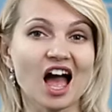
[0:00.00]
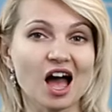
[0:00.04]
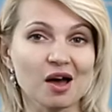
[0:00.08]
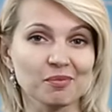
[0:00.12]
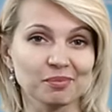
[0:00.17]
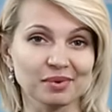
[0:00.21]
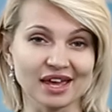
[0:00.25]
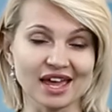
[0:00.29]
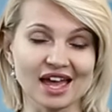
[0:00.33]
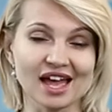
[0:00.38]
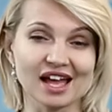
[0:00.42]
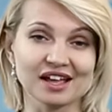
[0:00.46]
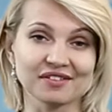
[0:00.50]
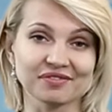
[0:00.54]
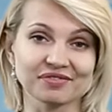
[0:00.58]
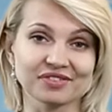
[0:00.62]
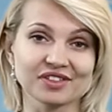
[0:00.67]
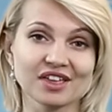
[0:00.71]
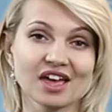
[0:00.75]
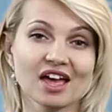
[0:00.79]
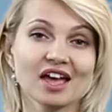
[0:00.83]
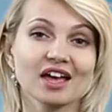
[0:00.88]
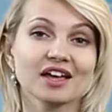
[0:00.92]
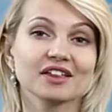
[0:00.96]
upper
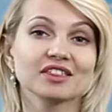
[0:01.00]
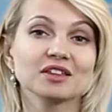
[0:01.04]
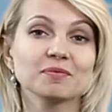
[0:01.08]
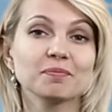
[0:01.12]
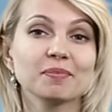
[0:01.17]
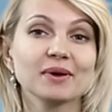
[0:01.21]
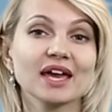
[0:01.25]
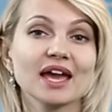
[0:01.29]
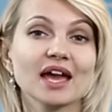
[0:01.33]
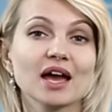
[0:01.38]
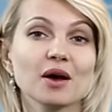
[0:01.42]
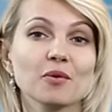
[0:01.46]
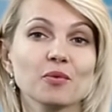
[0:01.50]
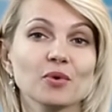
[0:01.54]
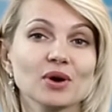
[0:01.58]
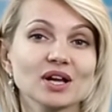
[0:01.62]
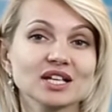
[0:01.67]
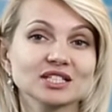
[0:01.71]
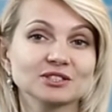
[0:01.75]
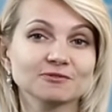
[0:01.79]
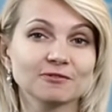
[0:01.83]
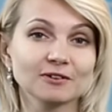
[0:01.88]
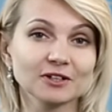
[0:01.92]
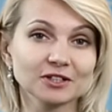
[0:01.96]
hand. The pair
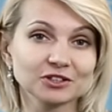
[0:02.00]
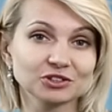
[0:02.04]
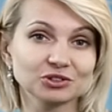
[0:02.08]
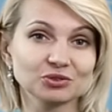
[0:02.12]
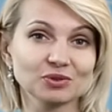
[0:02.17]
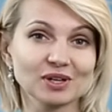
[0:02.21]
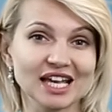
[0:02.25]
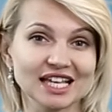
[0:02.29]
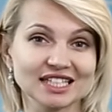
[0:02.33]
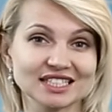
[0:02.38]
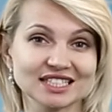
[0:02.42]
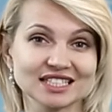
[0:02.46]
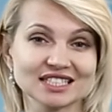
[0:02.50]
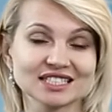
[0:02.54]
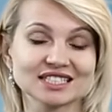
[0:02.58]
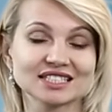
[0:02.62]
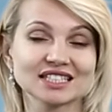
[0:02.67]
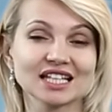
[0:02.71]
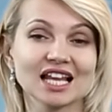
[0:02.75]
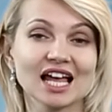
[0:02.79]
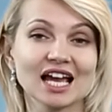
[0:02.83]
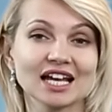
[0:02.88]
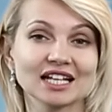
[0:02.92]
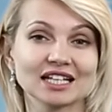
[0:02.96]
was fluctuating
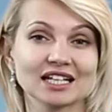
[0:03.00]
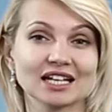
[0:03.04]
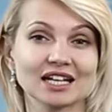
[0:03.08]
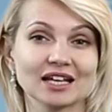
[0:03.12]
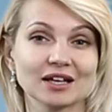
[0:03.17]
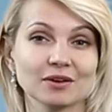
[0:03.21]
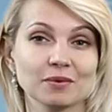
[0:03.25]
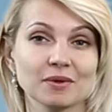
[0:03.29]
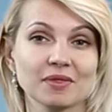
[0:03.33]
slightly